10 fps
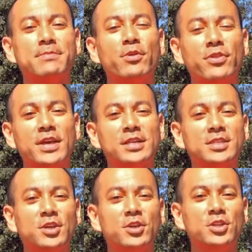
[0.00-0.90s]
of simple
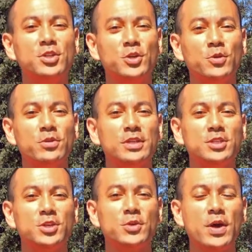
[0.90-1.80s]
things that you can do
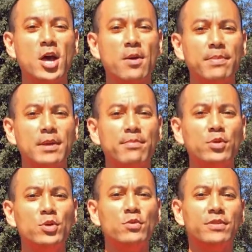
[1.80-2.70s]
to help
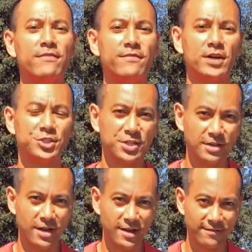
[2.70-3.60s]
improve the
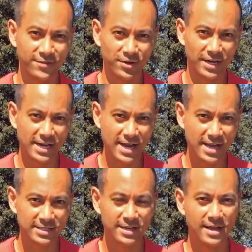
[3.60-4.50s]
function of your
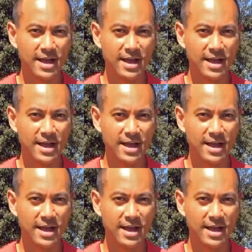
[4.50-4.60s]
gut.